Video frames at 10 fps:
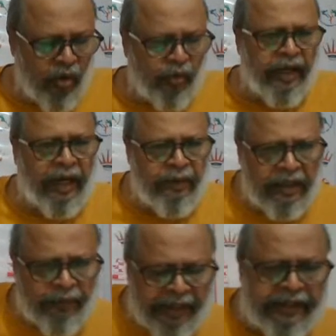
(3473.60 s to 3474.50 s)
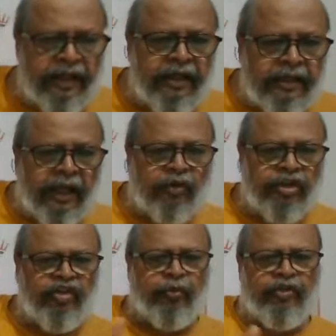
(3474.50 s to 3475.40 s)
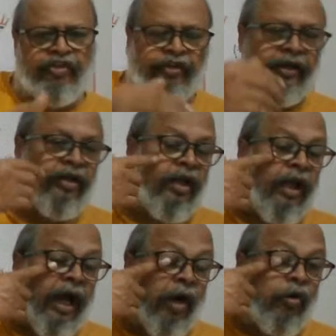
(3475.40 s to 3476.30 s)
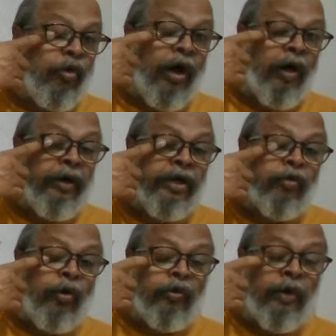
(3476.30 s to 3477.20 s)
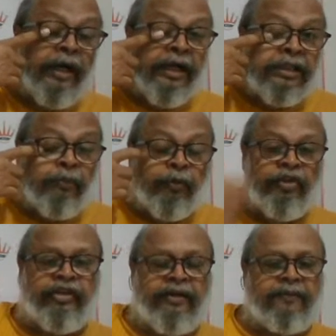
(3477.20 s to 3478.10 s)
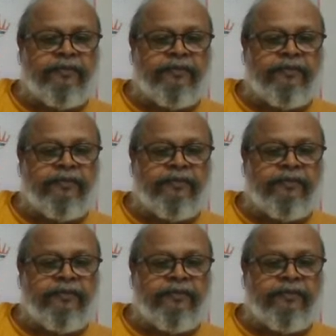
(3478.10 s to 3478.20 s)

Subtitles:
Okay, I will wait. Now this position, how are you going to handle the position?